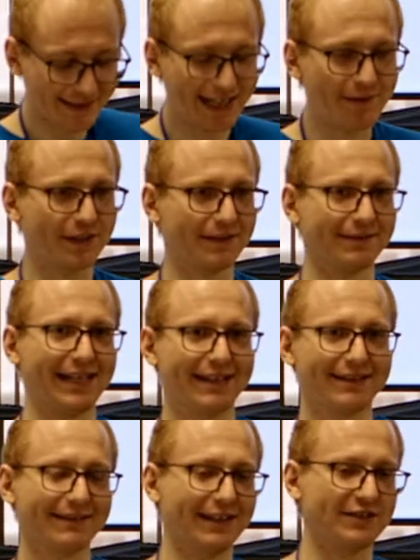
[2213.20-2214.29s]
I have to like
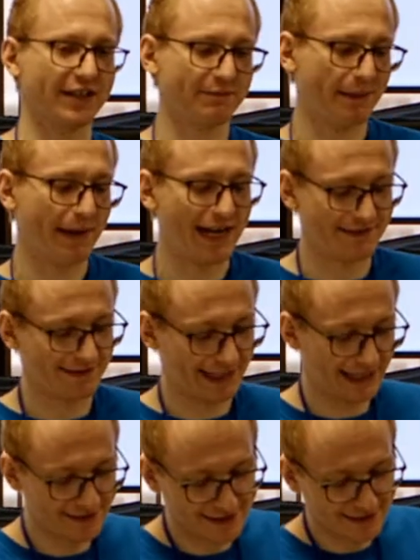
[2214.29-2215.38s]
adjust my patches
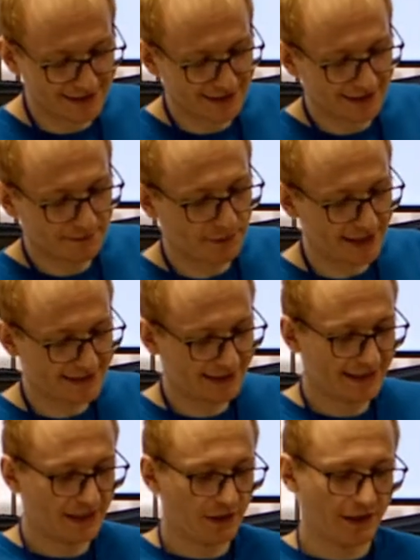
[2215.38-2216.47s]
again. But
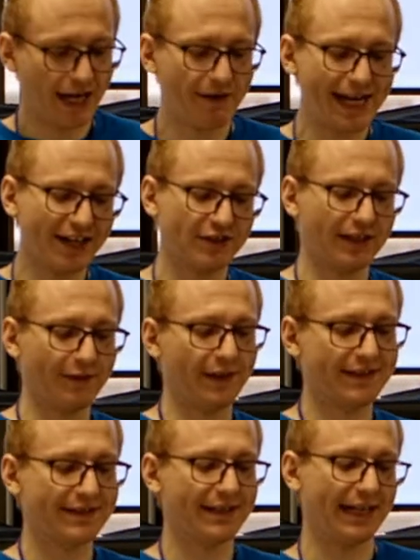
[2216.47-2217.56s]
how I actually
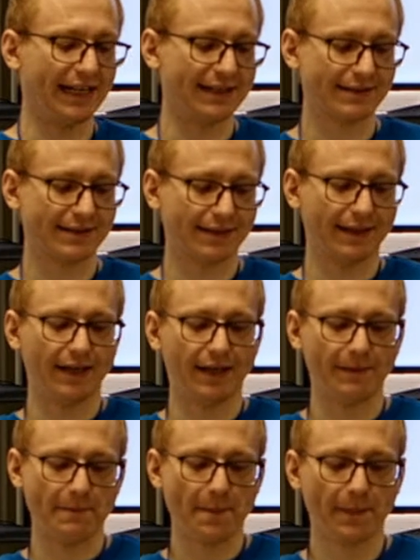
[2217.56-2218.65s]
fixed it is
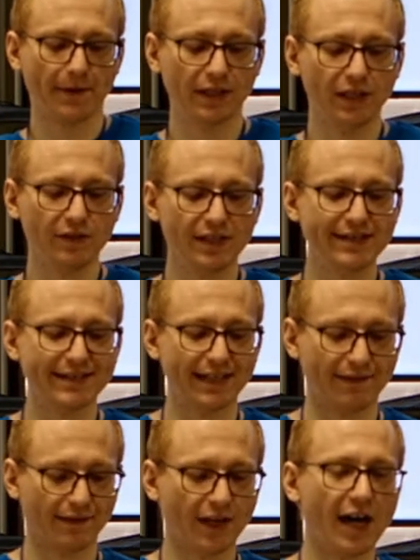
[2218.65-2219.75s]
um, Qt
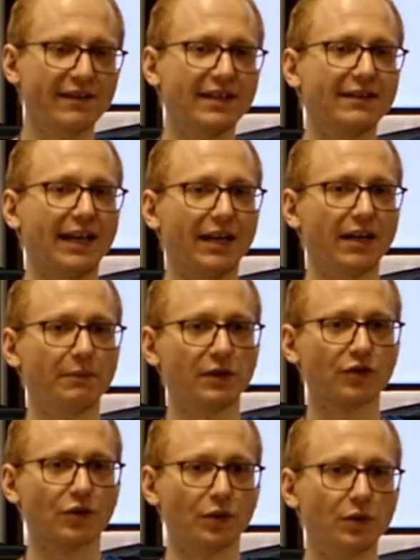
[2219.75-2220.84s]
sets content
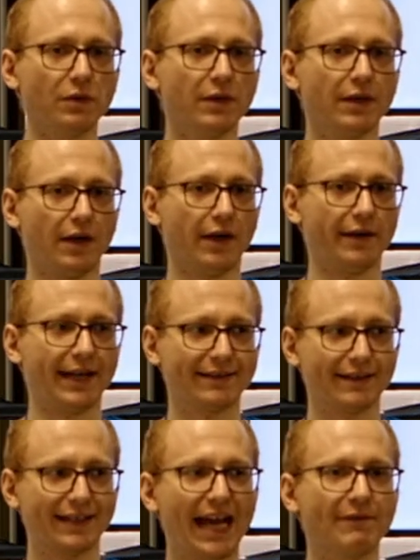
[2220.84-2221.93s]
editable true on like
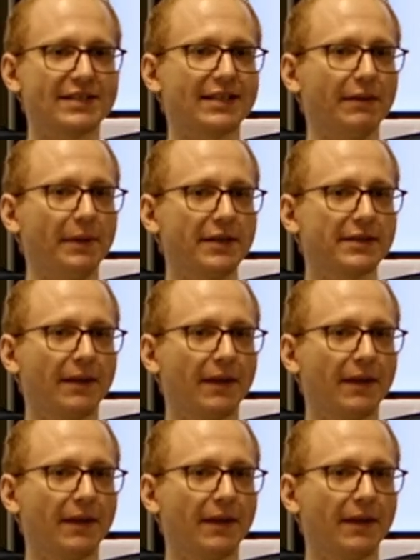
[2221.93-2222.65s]
the canvas element,